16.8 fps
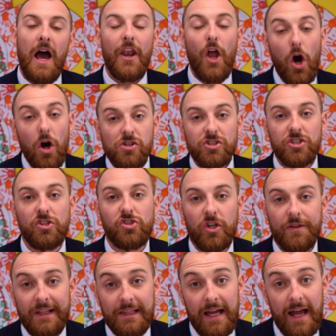and also
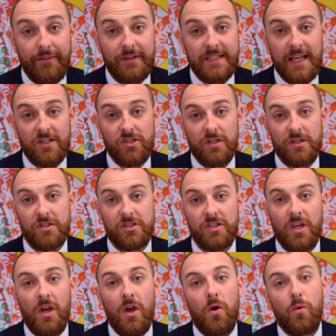during the live
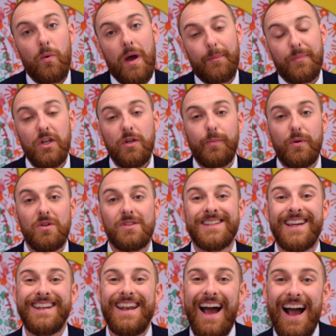sessions where
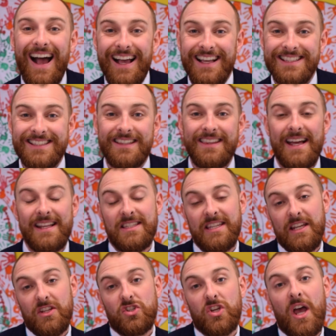pupils can ask their
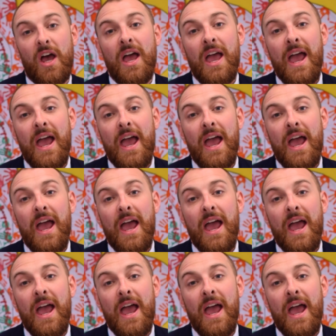teacher